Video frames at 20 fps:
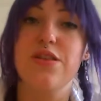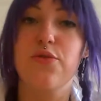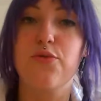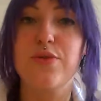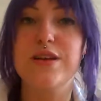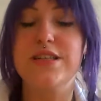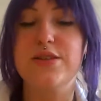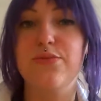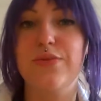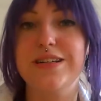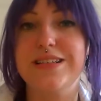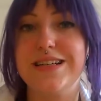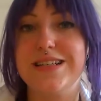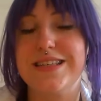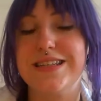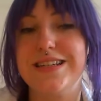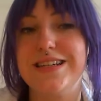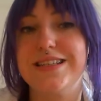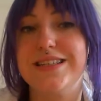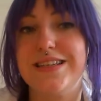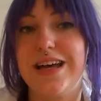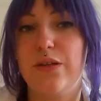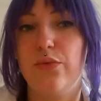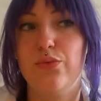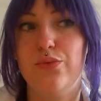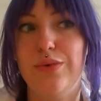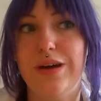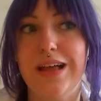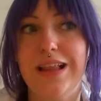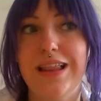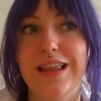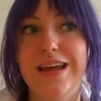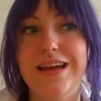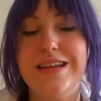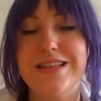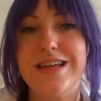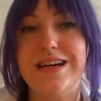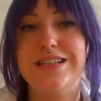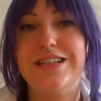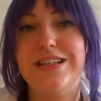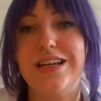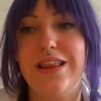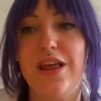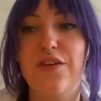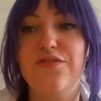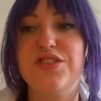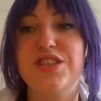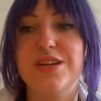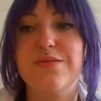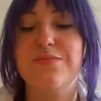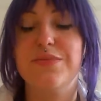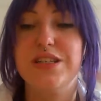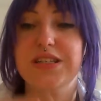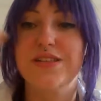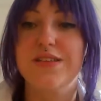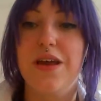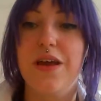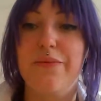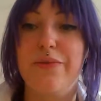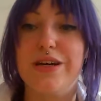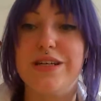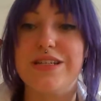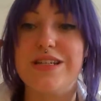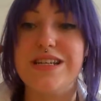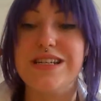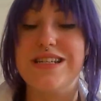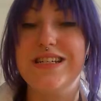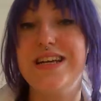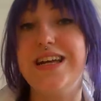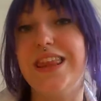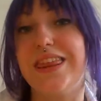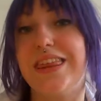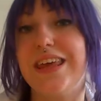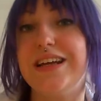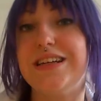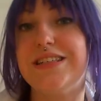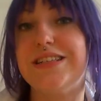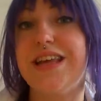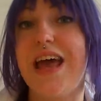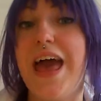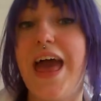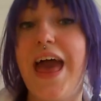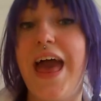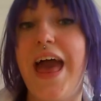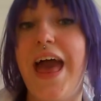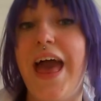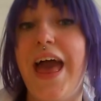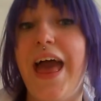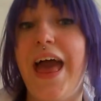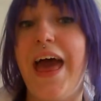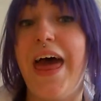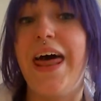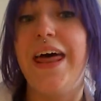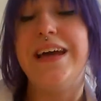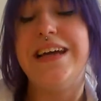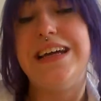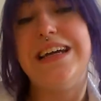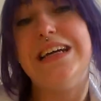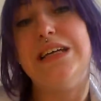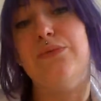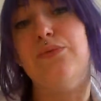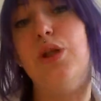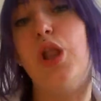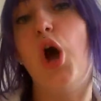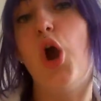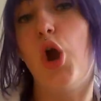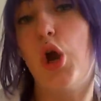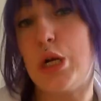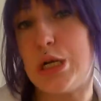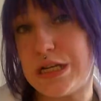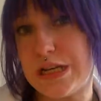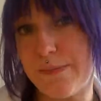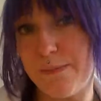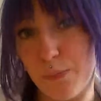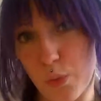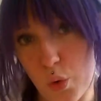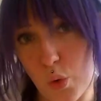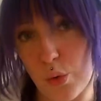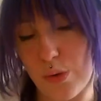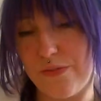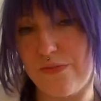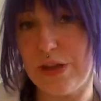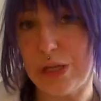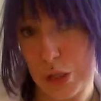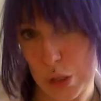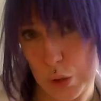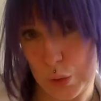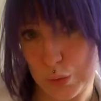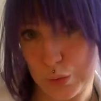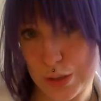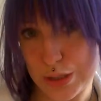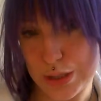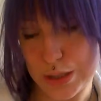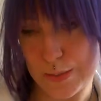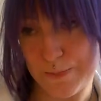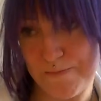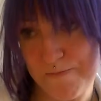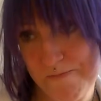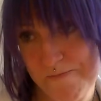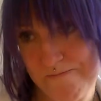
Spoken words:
the reason why Tessa didn't tell Will that she loves him is because she thinks it will hurt him more if he knows.